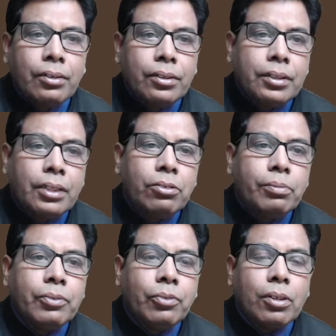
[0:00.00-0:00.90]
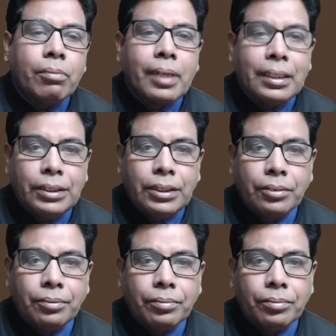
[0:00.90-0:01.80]
that will be for branching.
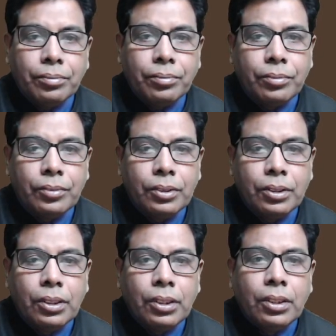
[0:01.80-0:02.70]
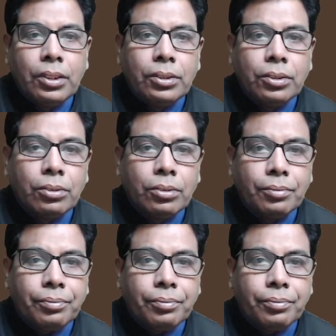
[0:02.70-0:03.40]
So